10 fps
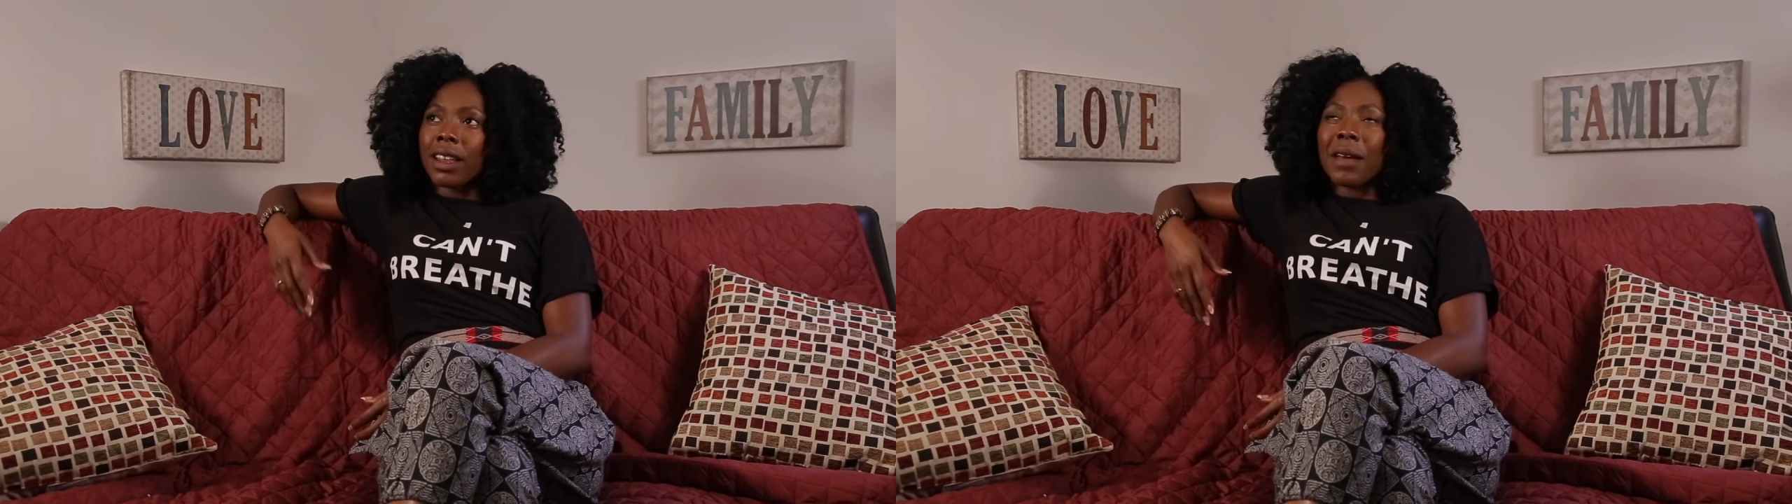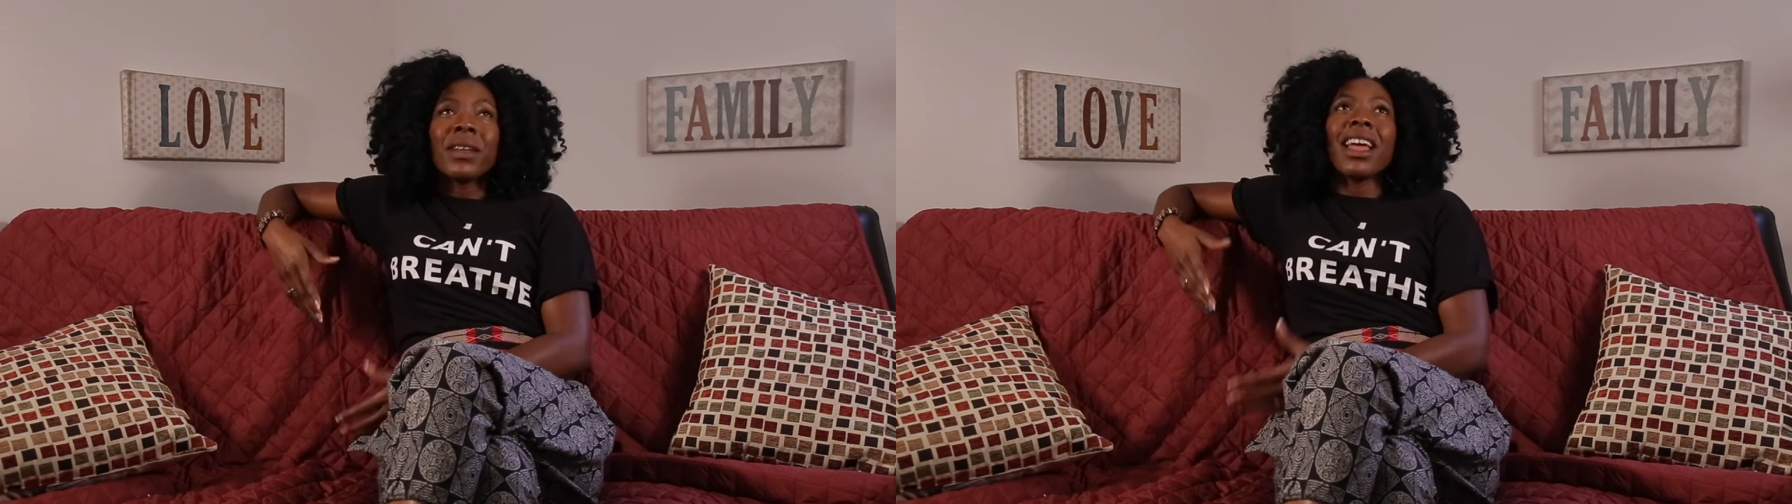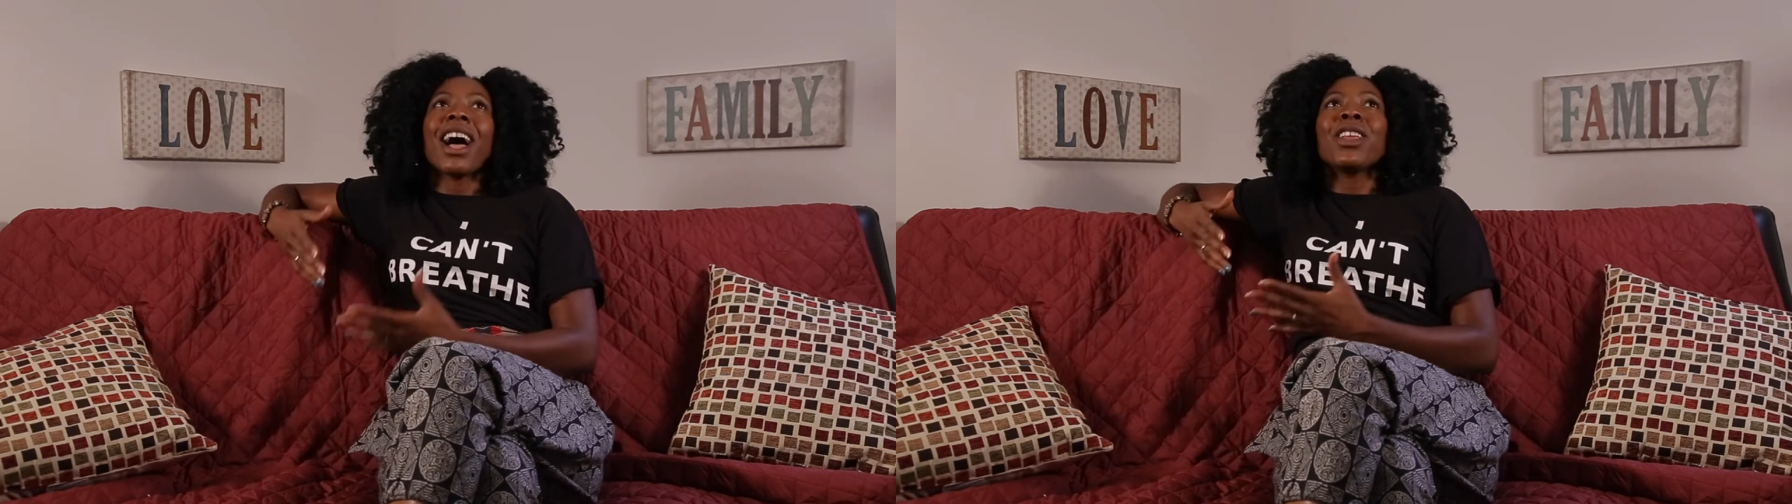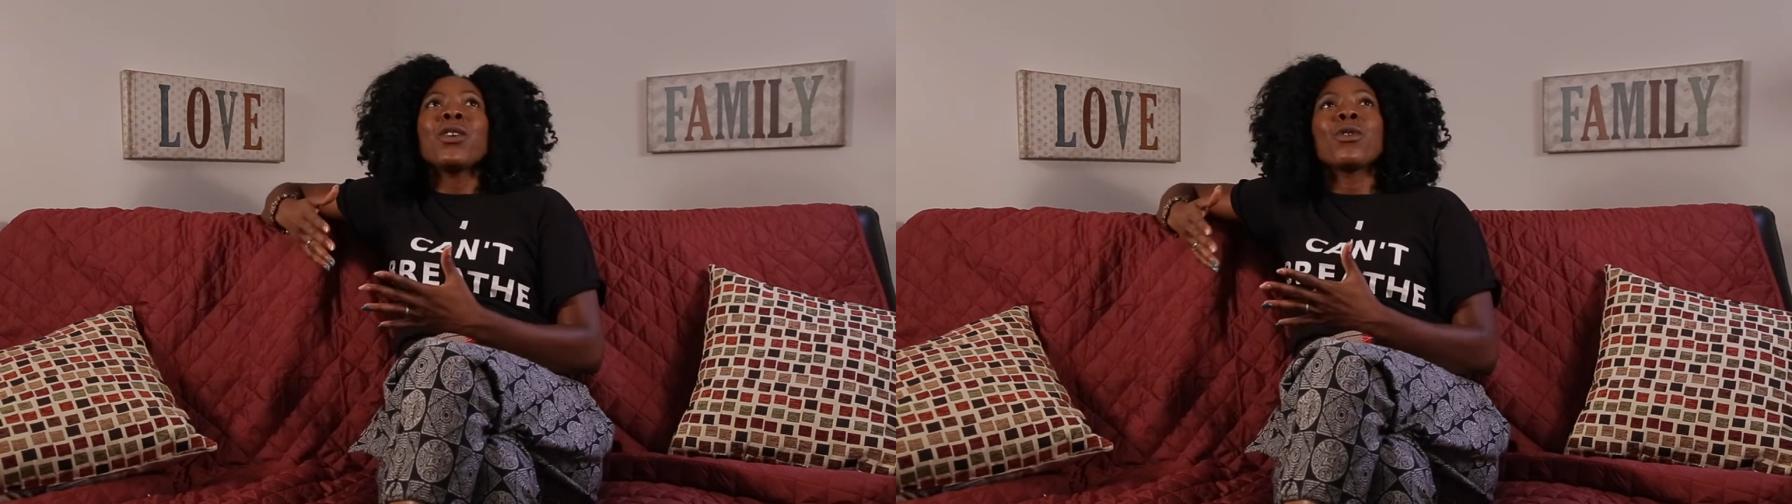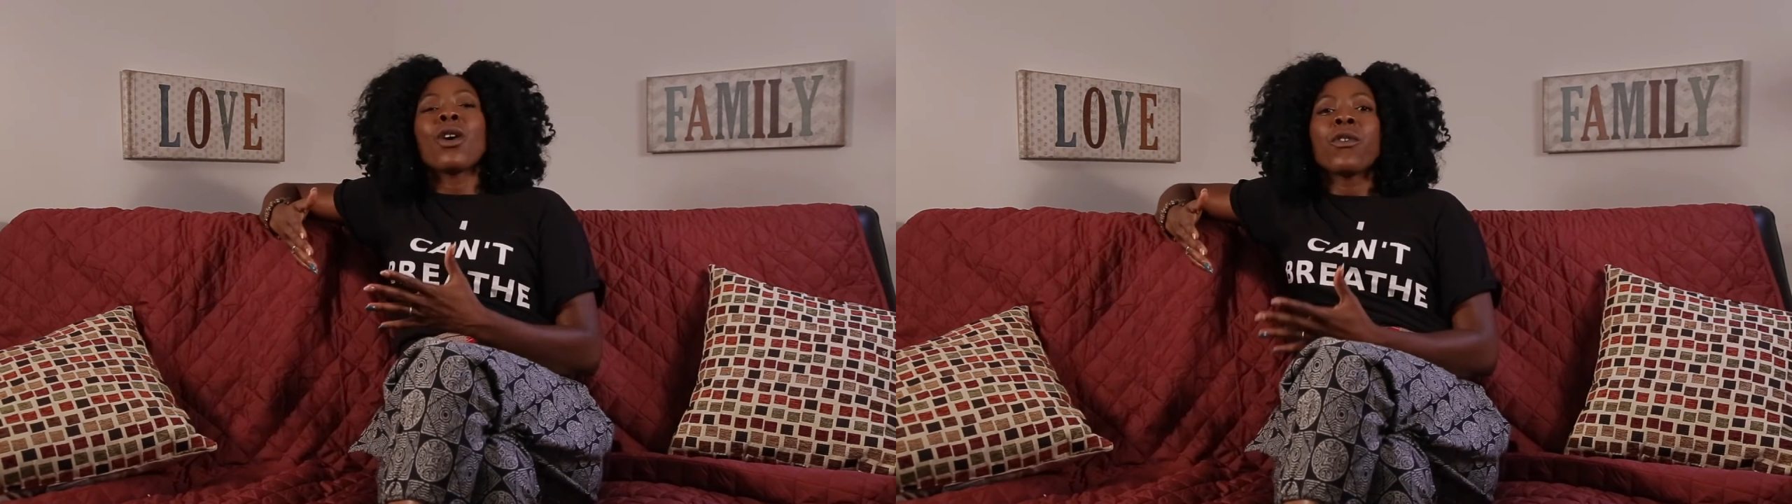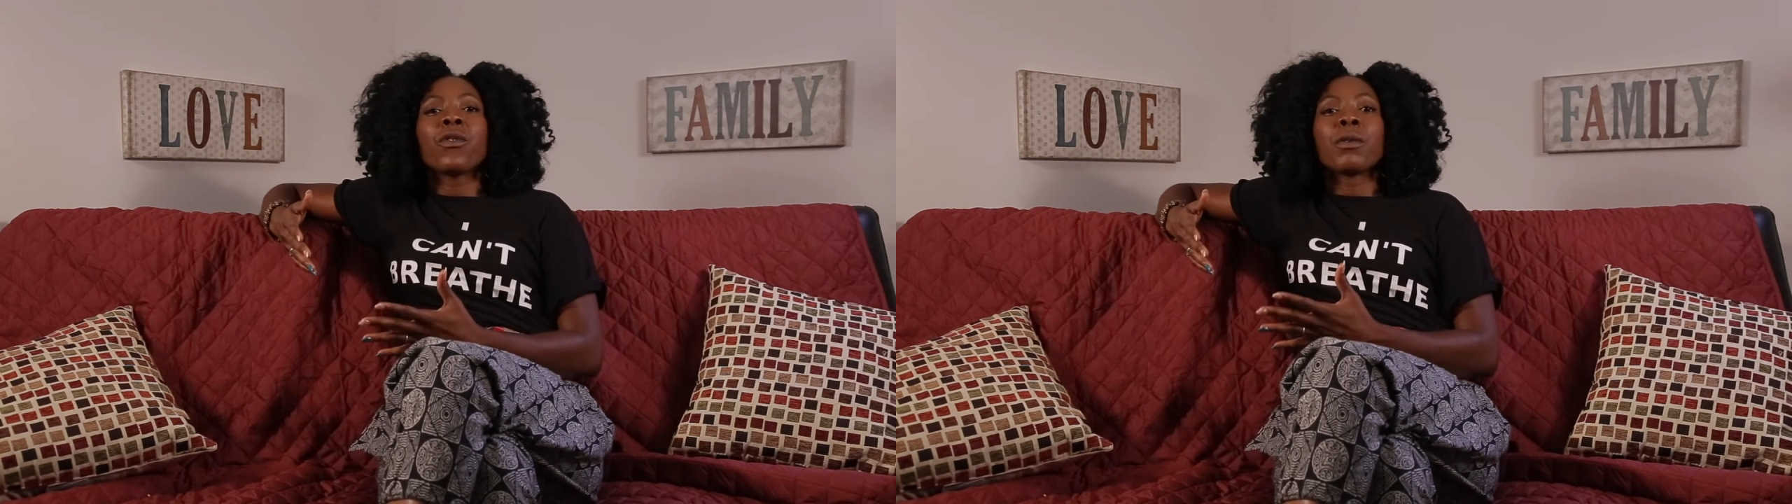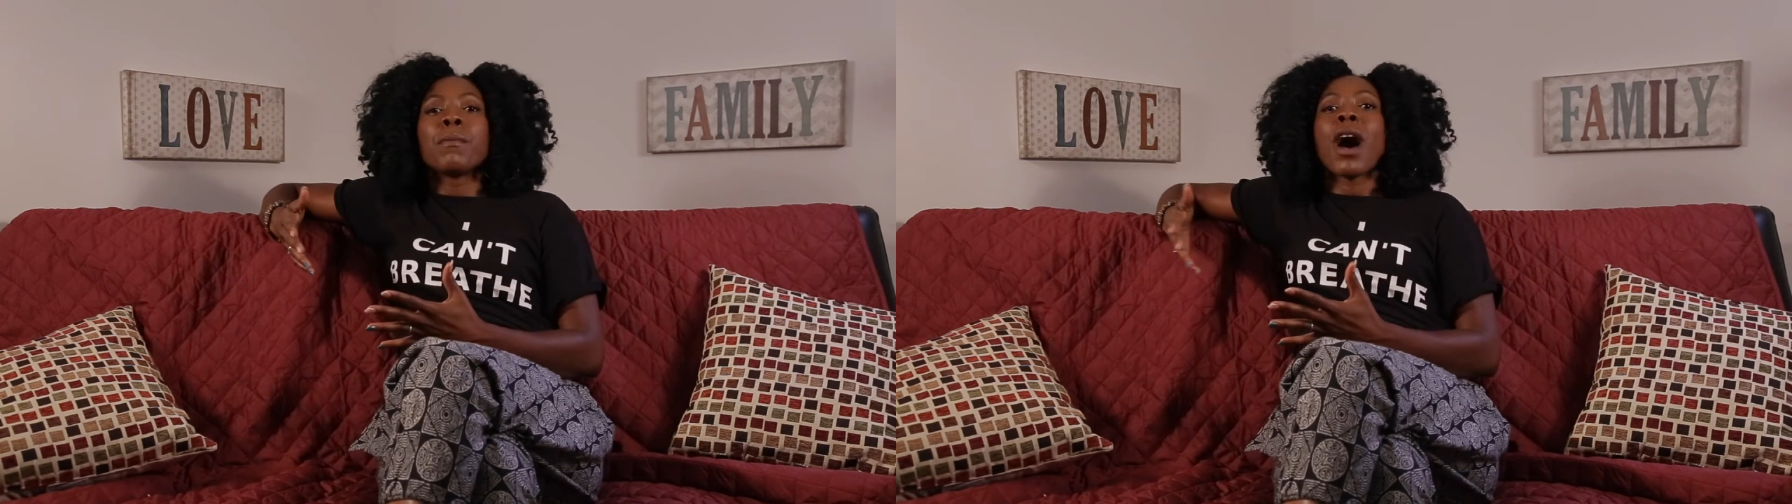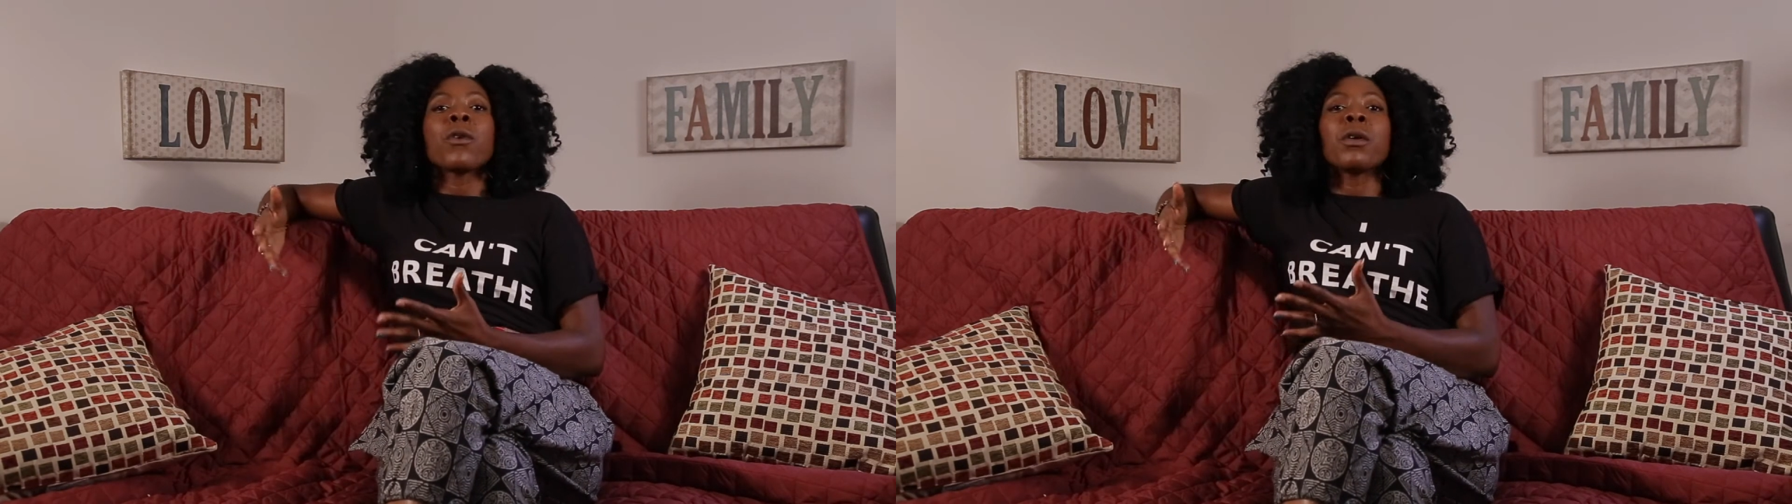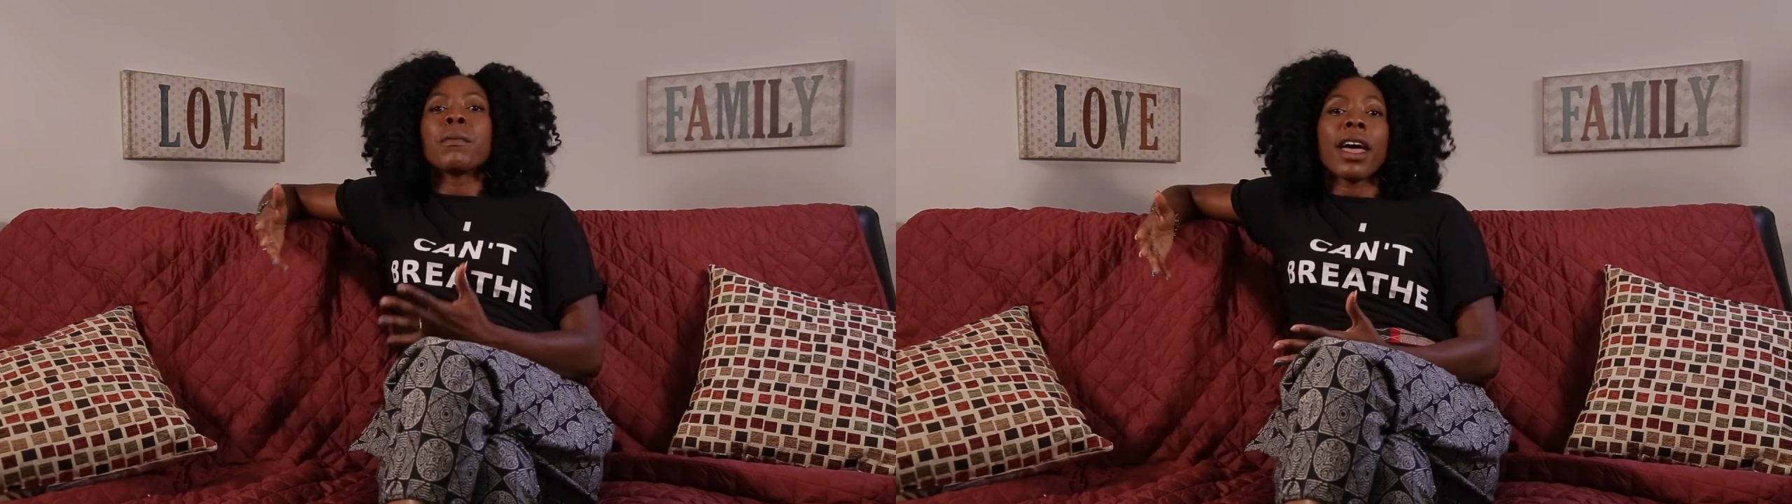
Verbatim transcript: I mean, how do you go from Malcolm